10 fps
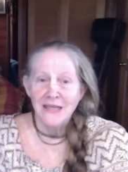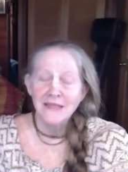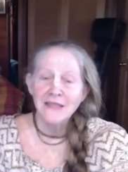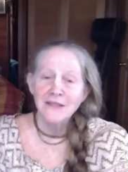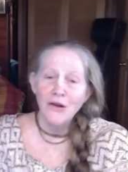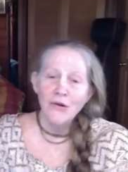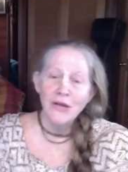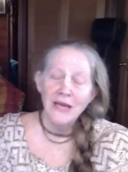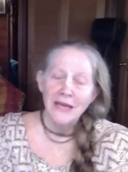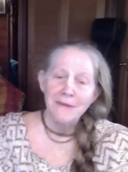He says,
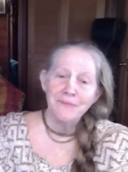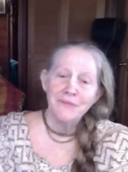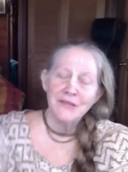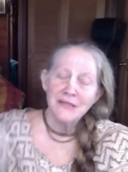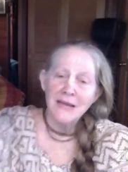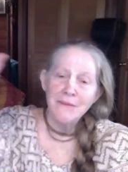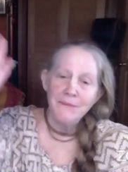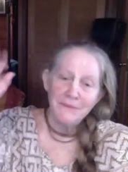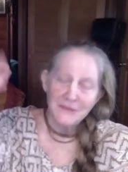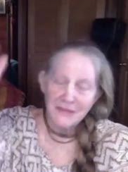Okay,
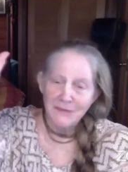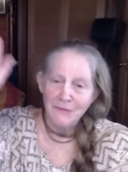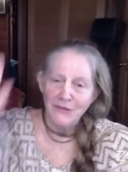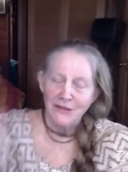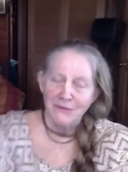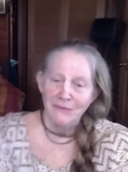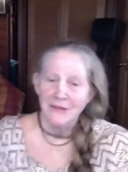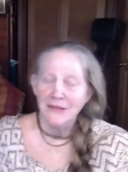same, same for him.